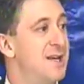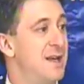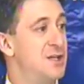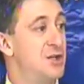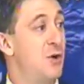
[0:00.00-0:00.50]

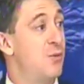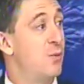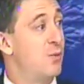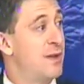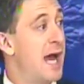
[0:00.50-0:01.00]
And
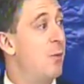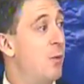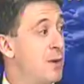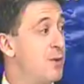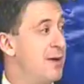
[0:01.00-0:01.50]
so now
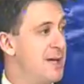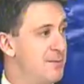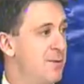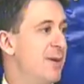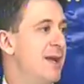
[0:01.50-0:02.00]
when we want to
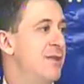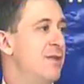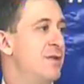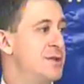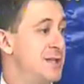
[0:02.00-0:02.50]
implement,
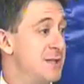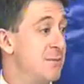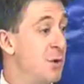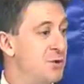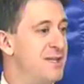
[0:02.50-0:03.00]
it's a
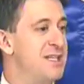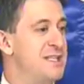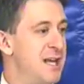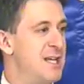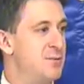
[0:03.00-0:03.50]

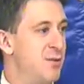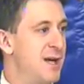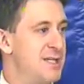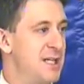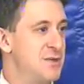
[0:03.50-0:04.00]
multi-stage
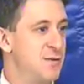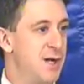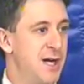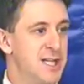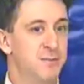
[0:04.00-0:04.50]
process for
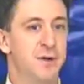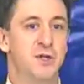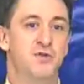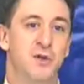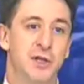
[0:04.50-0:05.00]
us, but
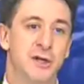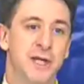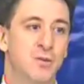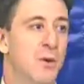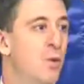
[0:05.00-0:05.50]
it's
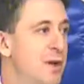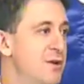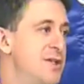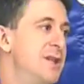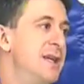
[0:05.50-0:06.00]
really what we
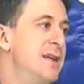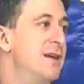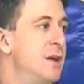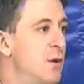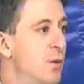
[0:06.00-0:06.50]
are seeing,
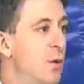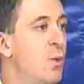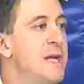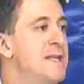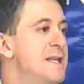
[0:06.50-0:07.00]
what
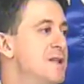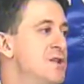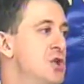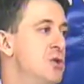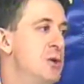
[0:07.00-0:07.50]
we need to
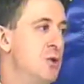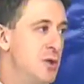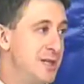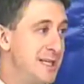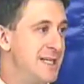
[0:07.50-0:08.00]
do in
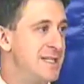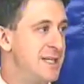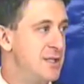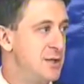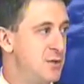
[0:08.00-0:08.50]
order to
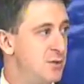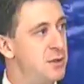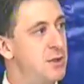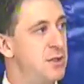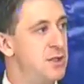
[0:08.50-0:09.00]
continue
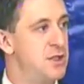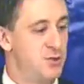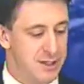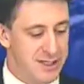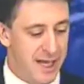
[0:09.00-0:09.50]

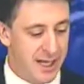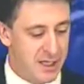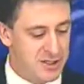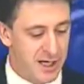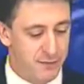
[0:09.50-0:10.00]
to
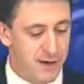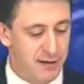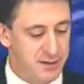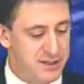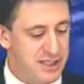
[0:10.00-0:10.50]
engage our
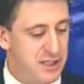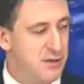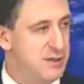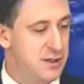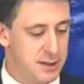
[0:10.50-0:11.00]

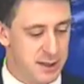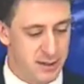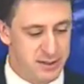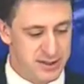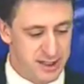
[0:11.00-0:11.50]
volunteers. And
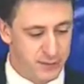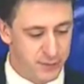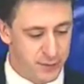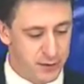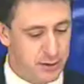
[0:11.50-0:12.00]
I would say
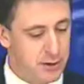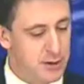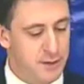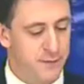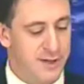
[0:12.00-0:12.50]
for
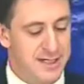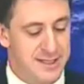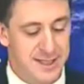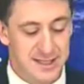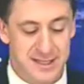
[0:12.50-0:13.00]

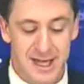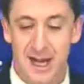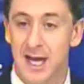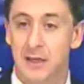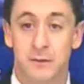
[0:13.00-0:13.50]

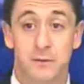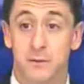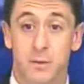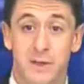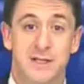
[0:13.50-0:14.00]
ACSCAN,
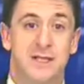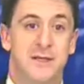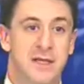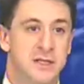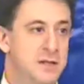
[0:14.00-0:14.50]
we see
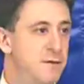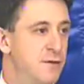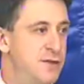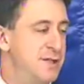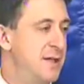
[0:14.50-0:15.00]
these
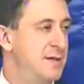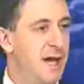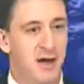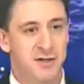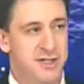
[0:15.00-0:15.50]
converging
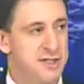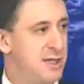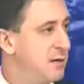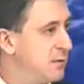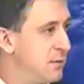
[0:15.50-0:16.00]
technologies
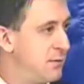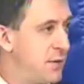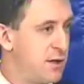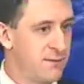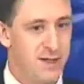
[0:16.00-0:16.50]
that we've
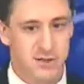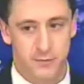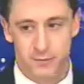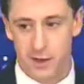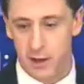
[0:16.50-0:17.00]
talked about
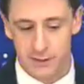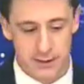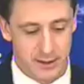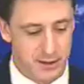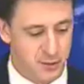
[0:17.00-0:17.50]
so far and
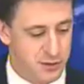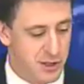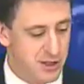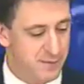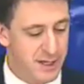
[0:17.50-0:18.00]
that others will
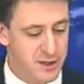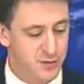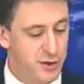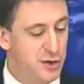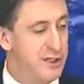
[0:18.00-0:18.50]
talk about
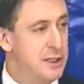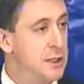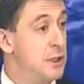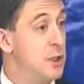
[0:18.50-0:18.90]
as really